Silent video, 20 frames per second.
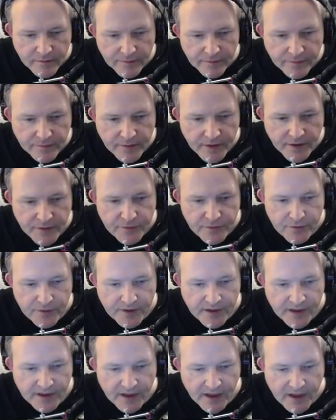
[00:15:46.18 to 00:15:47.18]
Fire through the
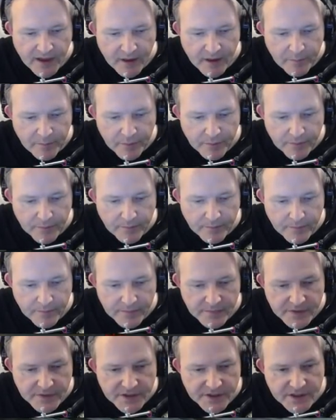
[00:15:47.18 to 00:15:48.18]
gap.
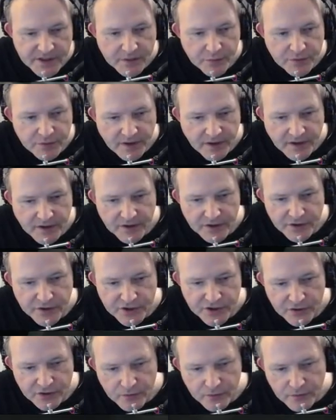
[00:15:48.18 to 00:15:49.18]
See what I can
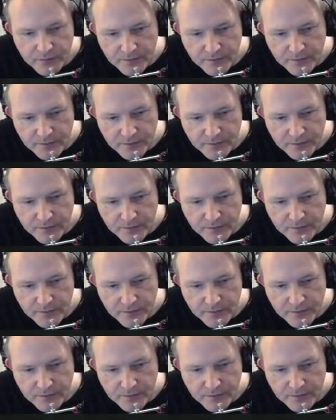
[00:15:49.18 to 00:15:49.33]
do.